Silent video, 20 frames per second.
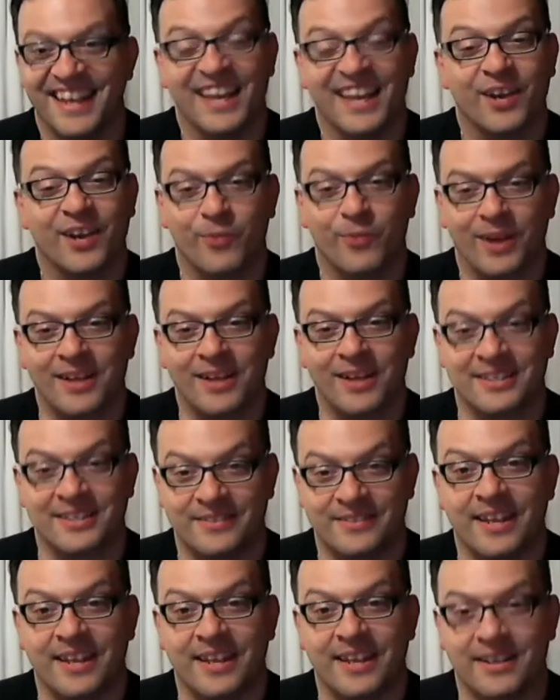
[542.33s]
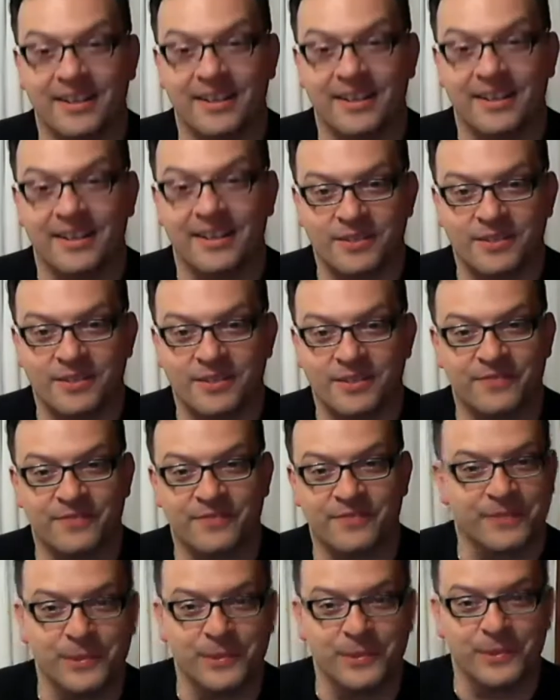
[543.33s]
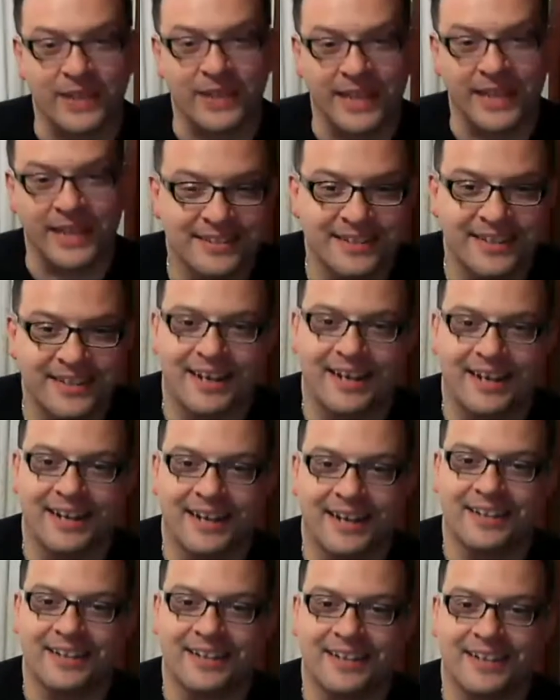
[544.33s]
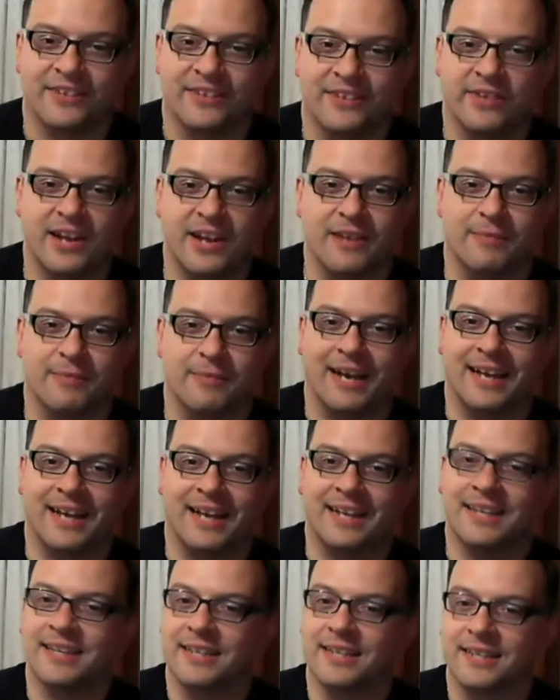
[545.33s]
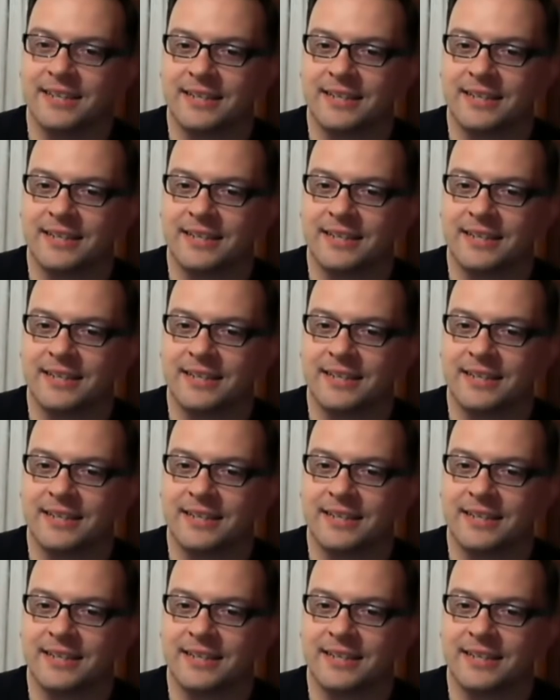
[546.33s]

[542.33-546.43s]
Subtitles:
Well, it was very fluky. A friend of mine